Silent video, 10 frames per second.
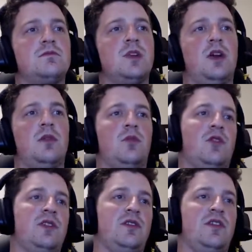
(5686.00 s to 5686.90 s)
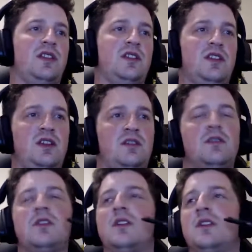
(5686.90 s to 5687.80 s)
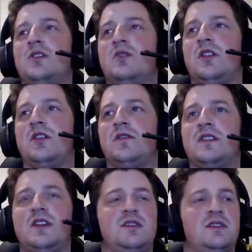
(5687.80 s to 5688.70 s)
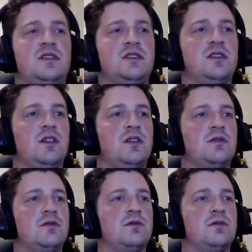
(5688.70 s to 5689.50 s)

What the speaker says: Yeah. Well, and the fact that then straight into off season, so